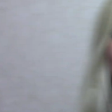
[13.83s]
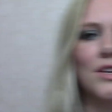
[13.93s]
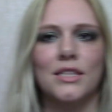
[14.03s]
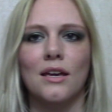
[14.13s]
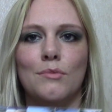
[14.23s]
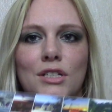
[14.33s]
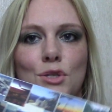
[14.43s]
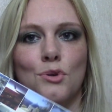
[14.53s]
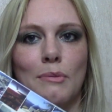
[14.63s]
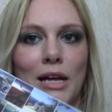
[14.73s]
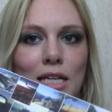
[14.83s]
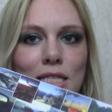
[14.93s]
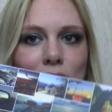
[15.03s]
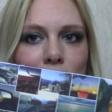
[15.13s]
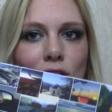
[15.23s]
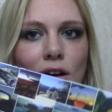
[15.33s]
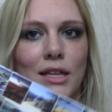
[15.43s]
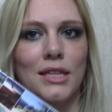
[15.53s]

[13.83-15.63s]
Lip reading: First thing I'm going to talk about is this guy.